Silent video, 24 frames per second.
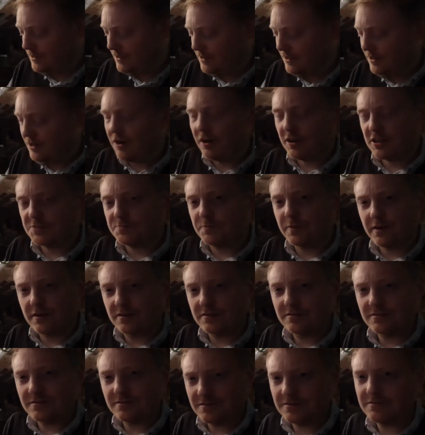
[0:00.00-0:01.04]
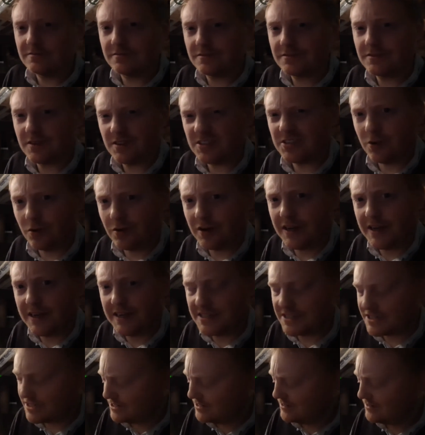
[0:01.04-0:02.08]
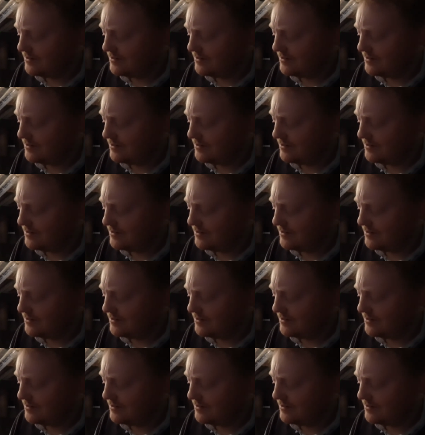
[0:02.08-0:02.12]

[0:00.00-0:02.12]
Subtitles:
Last but not least,